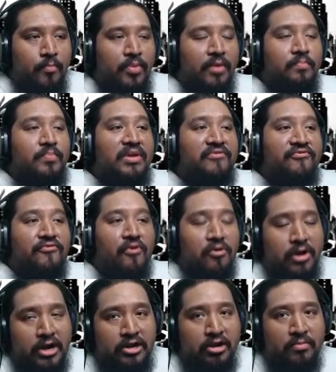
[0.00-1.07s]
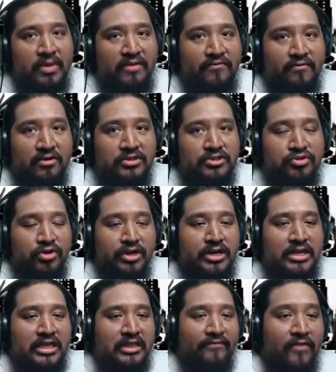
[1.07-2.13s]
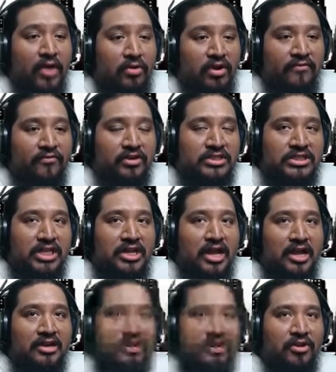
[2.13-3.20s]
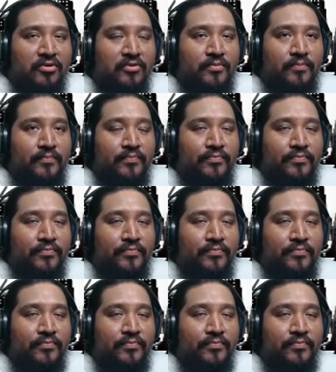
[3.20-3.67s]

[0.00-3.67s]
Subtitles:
But before I do my first trick, the very first thing I do